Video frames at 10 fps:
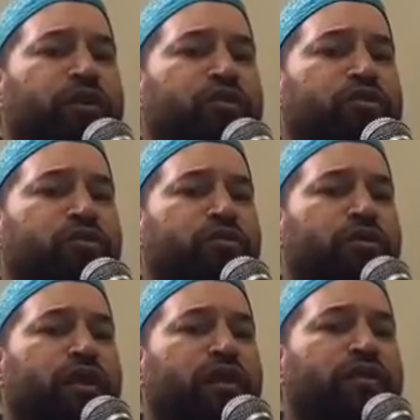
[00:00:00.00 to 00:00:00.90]
issue
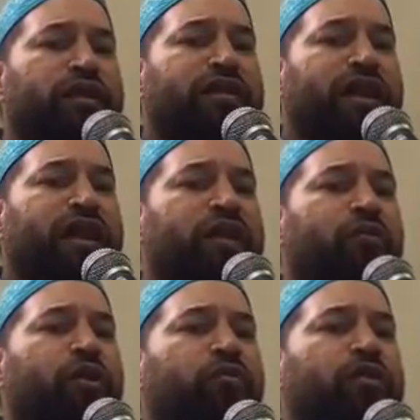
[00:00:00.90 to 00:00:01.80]
that
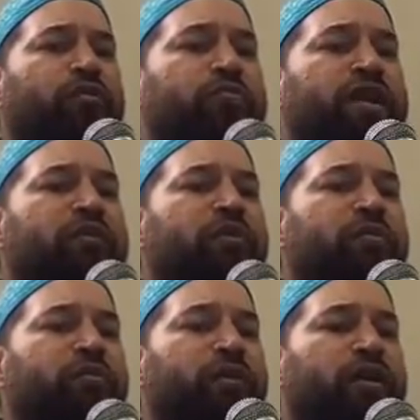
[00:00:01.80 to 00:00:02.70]
anyone with
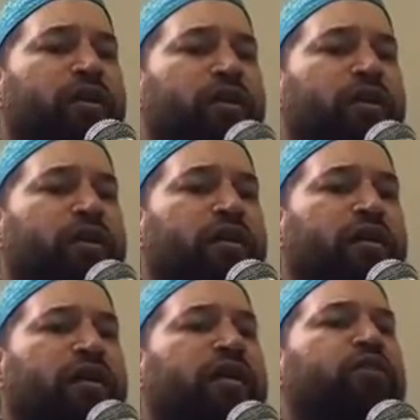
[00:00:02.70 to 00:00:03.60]
minimum
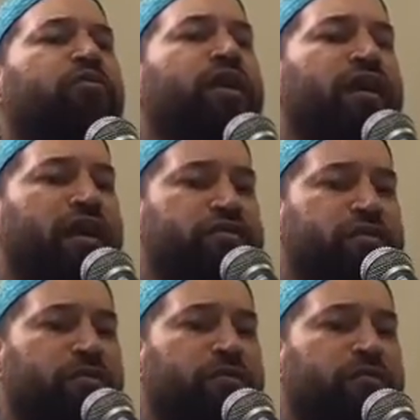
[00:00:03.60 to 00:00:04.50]
can realize
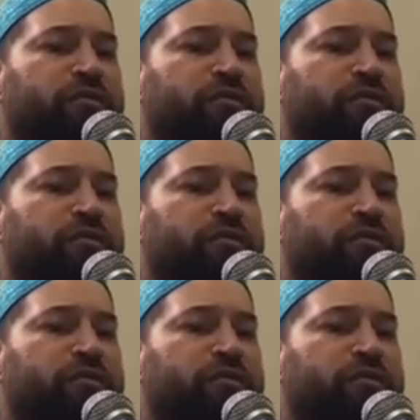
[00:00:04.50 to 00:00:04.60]
them.